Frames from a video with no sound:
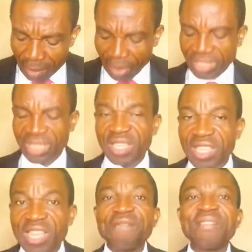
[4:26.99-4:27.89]
but
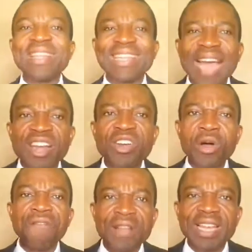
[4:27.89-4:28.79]
if it
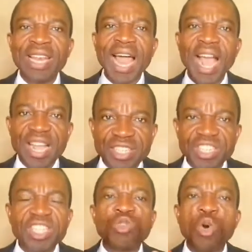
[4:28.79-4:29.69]
cannot fertilize